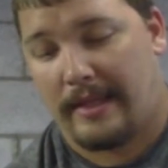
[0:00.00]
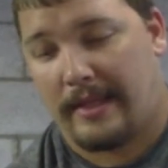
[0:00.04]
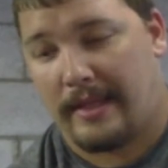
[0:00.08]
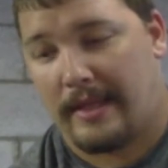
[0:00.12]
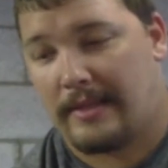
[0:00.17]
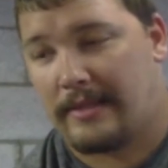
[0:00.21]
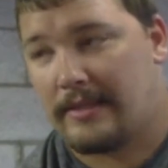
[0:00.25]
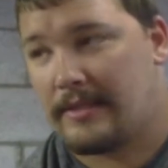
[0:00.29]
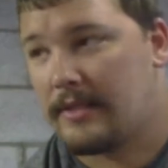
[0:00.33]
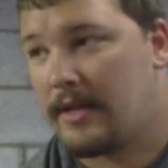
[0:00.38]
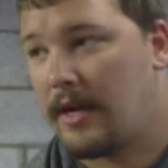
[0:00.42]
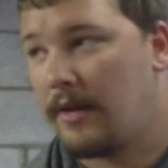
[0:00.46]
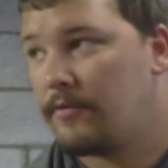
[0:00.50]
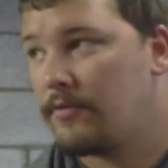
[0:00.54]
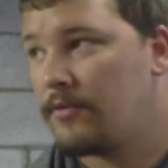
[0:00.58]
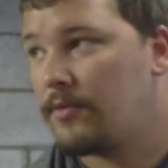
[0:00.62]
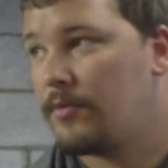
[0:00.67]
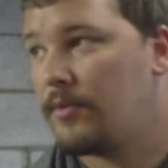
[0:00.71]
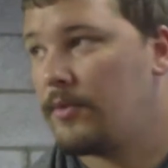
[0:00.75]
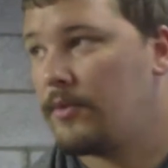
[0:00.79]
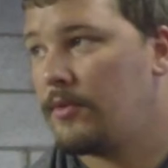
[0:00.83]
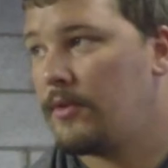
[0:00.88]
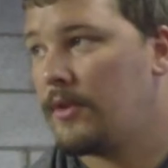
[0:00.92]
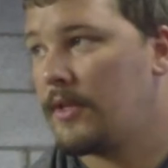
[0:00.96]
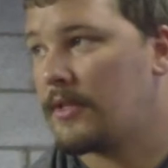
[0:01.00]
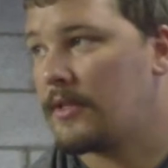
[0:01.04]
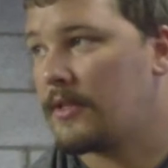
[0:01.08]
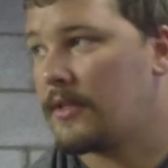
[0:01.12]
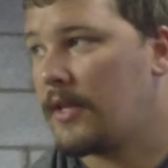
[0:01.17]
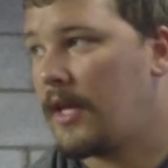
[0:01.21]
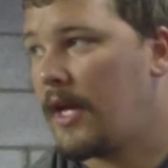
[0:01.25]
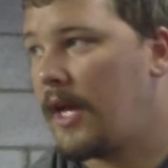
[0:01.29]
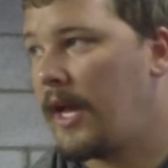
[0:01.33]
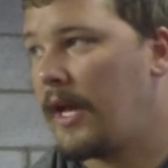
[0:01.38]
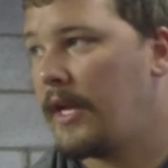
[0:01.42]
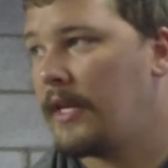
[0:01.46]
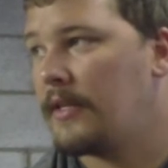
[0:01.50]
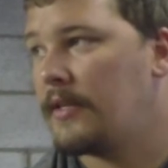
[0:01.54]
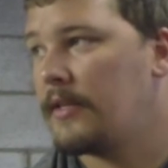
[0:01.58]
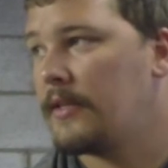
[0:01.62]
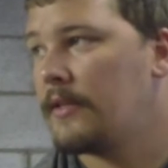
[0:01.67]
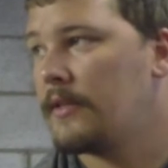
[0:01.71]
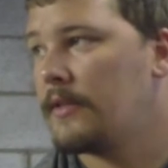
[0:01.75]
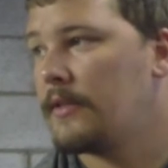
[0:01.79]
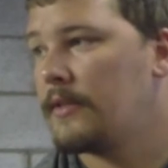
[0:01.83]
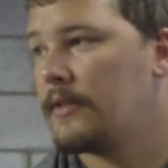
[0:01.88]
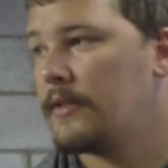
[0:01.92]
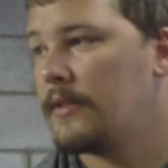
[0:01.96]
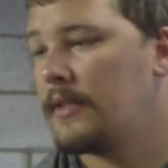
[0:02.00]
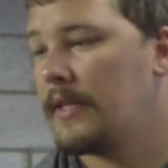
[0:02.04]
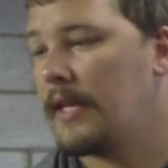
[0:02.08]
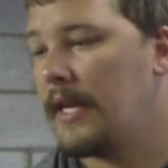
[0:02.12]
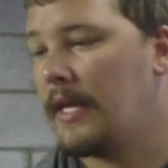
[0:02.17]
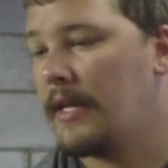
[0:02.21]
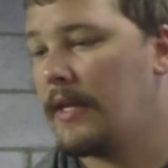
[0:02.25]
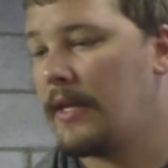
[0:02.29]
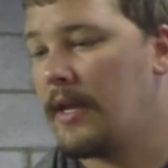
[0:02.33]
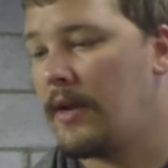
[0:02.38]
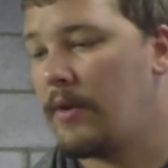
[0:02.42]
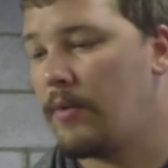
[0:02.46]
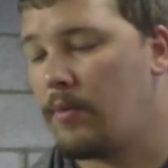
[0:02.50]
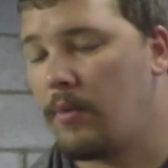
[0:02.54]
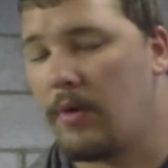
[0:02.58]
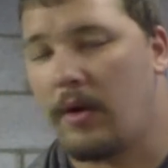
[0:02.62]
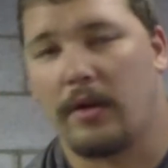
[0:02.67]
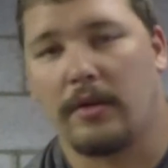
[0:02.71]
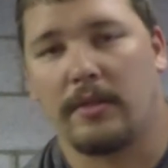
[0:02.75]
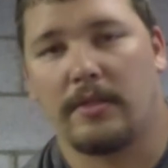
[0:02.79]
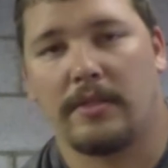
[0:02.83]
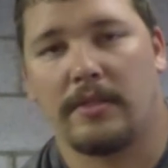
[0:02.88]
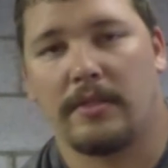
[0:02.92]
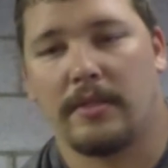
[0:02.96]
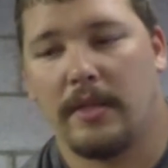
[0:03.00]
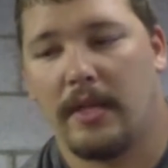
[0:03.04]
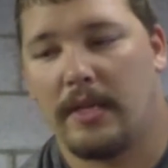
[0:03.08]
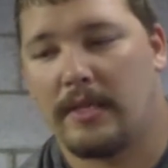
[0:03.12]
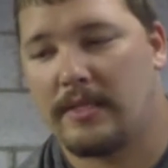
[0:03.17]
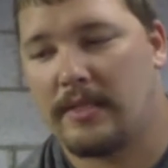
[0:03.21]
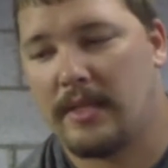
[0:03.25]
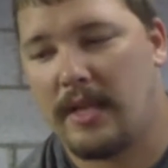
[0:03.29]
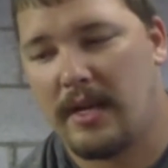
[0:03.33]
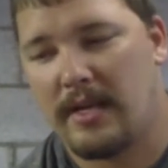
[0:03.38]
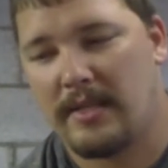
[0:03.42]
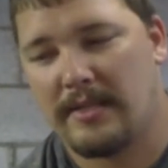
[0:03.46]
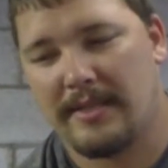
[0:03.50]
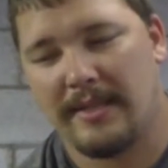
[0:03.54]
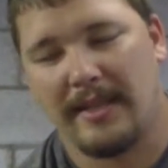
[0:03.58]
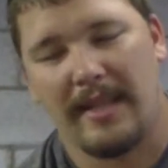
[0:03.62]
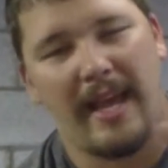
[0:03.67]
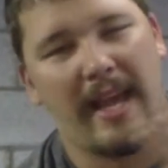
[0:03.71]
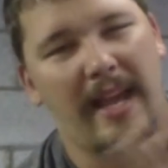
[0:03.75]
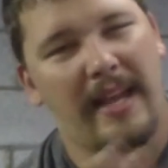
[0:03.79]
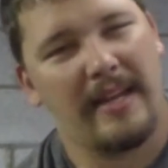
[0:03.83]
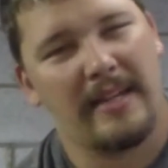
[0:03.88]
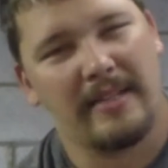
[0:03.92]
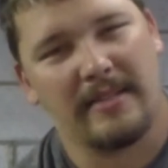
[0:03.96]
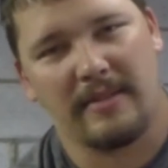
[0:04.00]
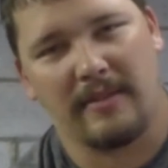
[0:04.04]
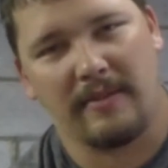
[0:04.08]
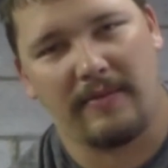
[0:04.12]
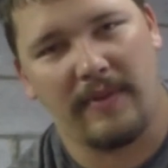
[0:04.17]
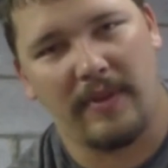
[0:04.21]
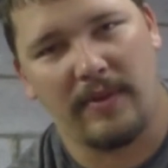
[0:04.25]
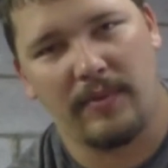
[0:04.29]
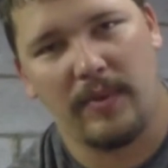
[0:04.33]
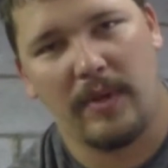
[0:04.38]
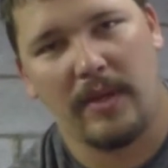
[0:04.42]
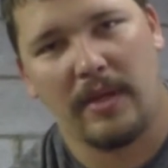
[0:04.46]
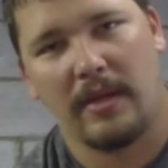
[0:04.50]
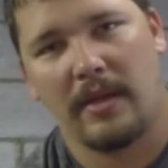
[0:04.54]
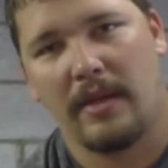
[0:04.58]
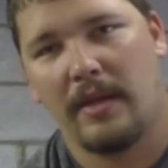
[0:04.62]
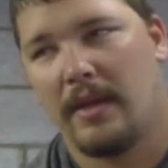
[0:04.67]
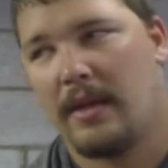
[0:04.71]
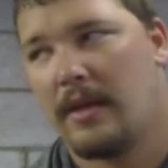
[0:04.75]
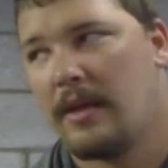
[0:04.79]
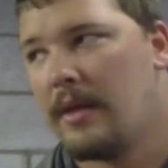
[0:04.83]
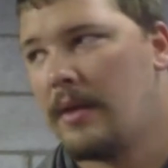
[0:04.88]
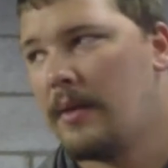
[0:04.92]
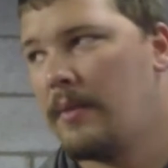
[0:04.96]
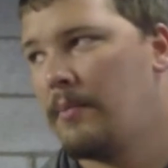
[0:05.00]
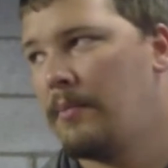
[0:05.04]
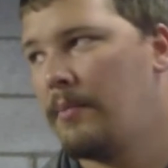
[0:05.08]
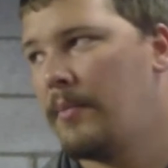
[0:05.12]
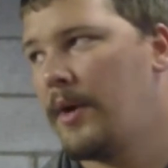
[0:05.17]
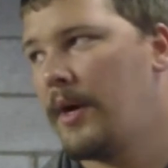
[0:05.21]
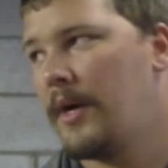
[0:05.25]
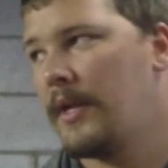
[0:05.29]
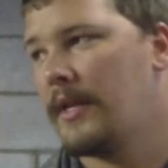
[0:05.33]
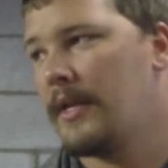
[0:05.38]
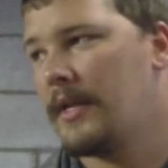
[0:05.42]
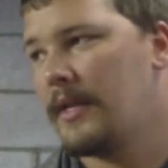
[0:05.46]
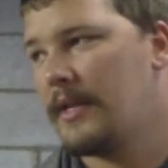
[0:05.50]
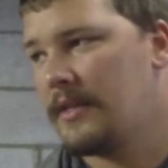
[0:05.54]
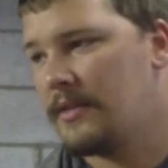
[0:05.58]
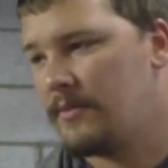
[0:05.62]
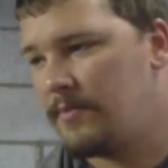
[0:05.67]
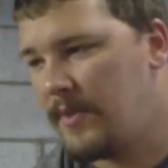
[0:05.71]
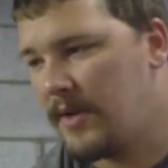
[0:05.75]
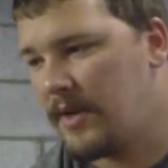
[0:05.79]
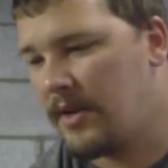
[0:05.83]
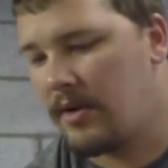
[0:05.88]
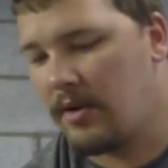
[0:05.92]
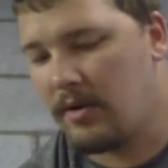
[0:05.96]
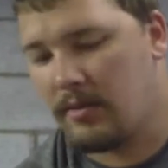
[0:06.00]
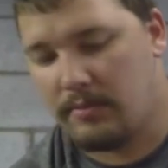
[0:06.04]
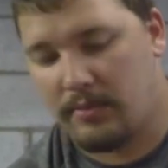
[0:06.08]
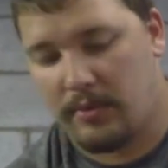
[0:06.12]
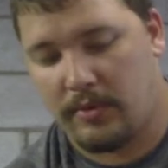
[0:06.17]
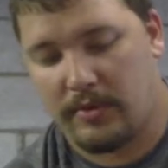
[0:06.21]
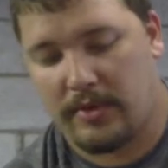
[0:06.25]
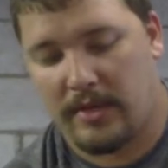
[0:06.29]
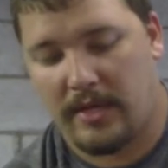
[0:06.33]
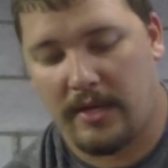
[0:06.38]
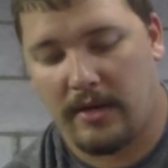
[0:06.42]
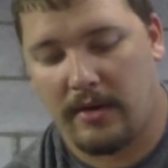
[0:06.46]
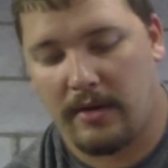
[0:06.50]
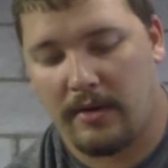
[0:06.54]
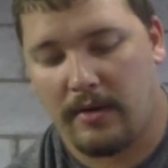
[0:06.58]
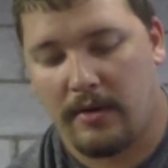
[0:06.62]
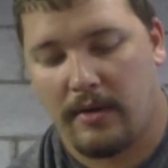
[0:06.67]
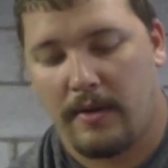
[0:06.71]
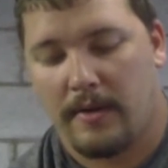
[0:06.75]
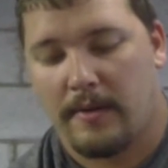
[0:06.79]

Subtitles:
It's comfortable. It's light. It works. It's not as light as the Fenwick, but it is bigger and bulkier.